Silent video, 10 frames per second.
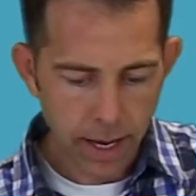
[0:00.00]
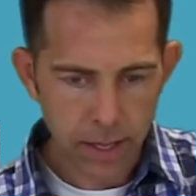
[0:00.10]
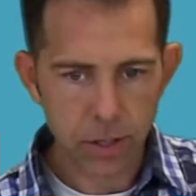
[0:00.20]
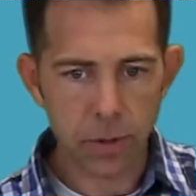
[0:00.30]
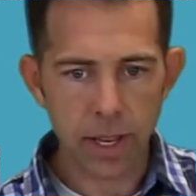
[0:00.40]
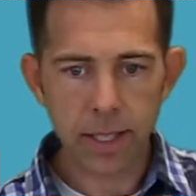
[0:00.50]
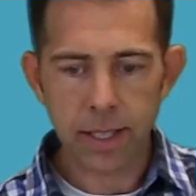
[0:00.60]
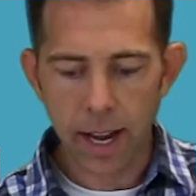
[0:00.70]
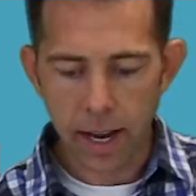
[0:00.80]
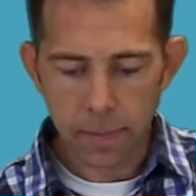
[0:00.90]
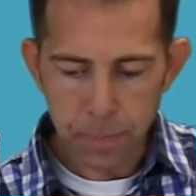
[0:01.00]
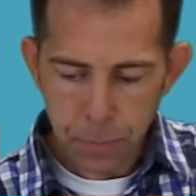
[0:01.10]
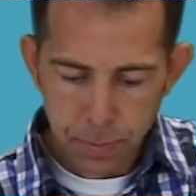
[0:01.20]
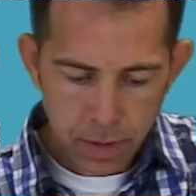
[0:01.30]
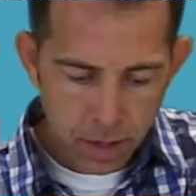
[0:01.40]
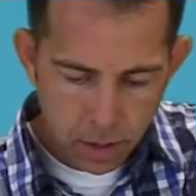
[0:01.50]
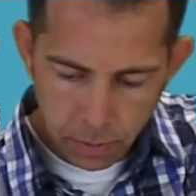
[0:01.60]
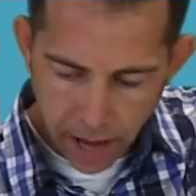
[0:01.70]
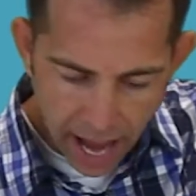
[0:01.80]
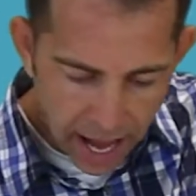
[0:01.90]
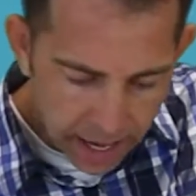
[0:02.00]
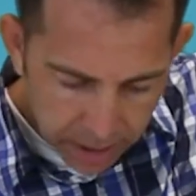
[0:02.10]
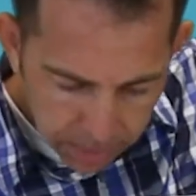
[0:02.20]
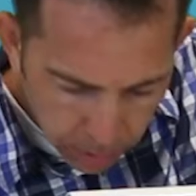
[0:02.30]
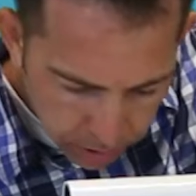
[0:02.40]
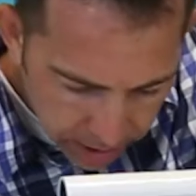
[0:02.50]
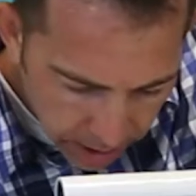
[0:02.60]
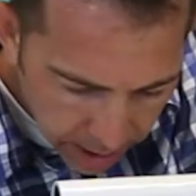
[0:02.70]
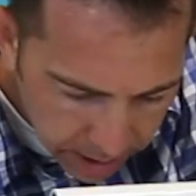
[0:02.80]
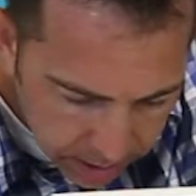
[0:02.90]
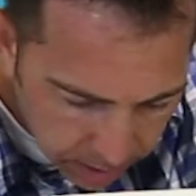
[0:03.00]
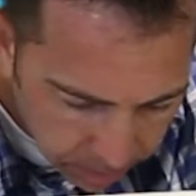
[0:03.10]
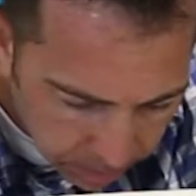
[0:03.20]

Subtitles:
Okay, so on this side, we add 8 to both sides.